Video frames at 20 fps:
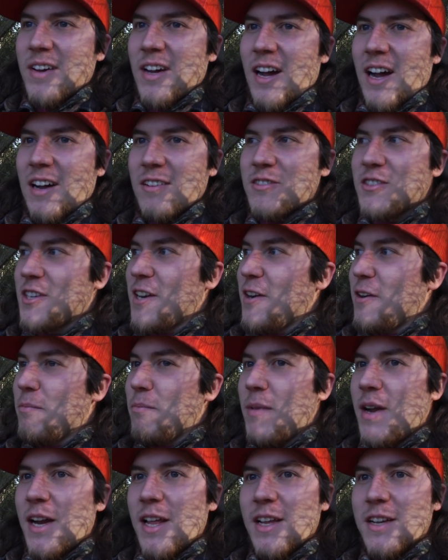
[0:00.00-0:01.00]
I've shared
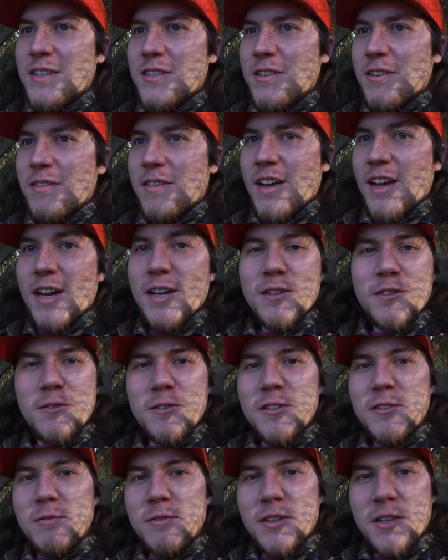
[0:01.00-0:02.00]
many shooting
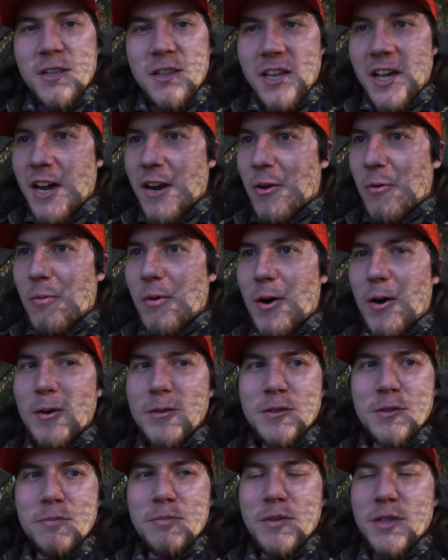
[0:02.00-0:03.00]
houses with a lot of
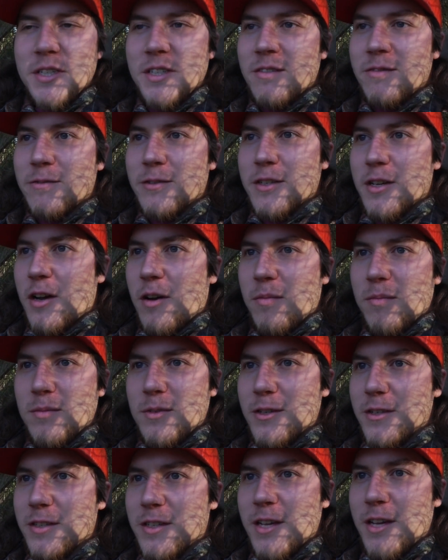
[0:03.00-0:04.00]
wasps, but something
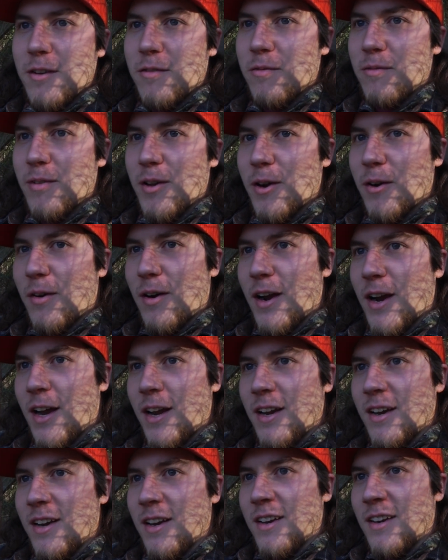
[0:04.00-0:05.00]
just didn't feel
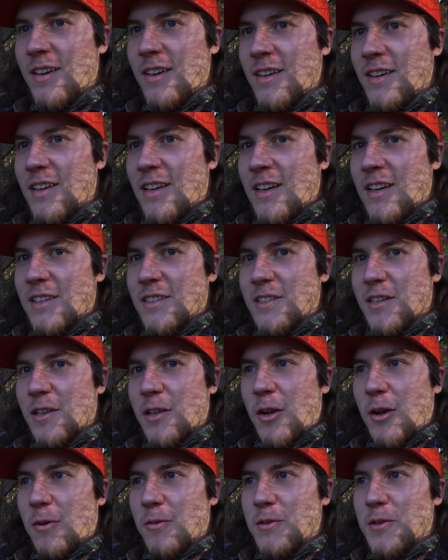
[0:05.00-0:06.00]
right. It's a
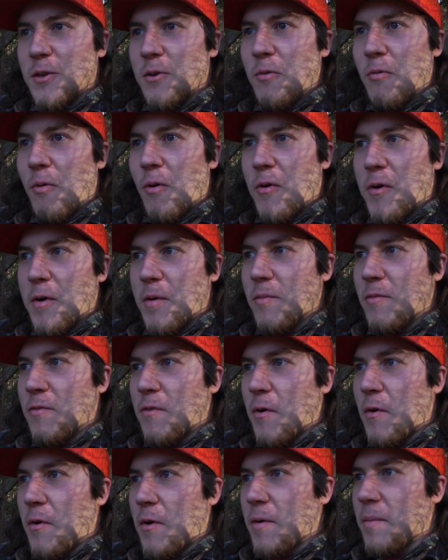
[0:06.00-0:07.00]
little too warm
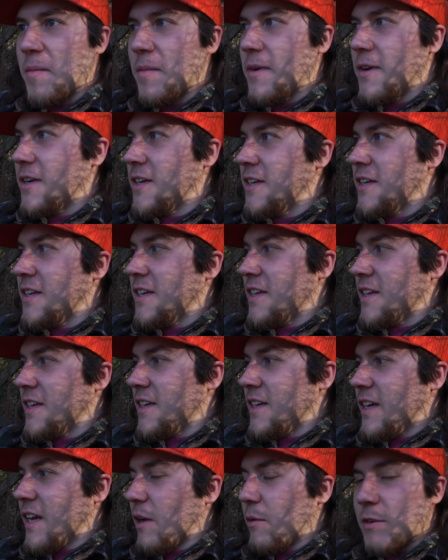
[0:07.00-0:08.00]
for them,
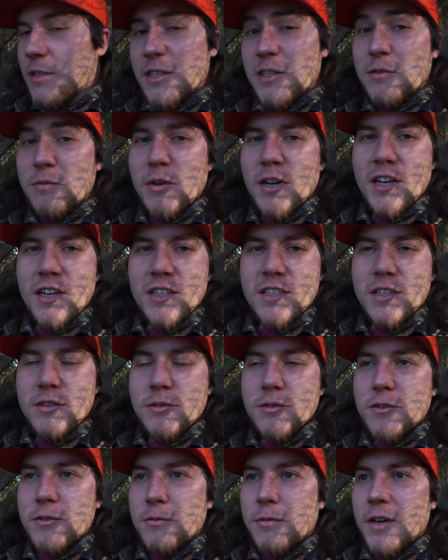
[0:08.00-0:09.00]
which is weird because it
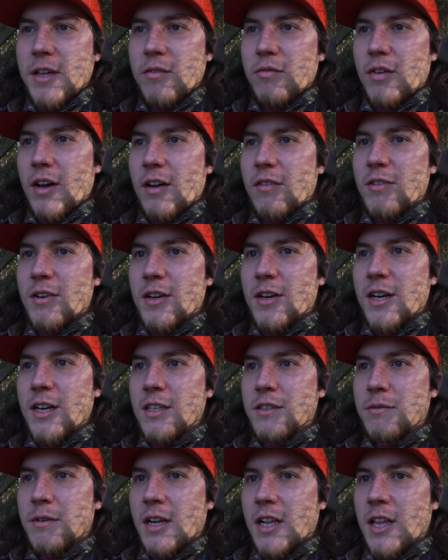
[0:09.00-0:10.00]
was 25
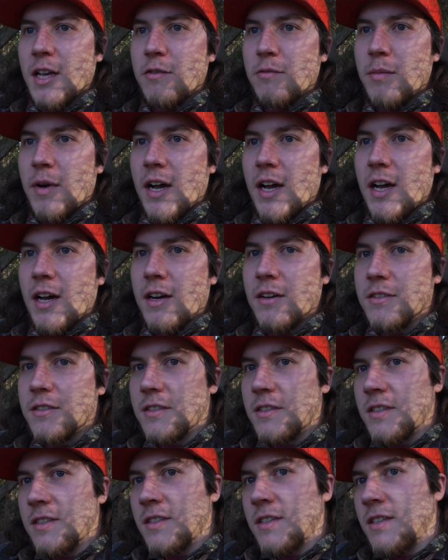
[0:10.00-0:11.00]
degrees when I left my house.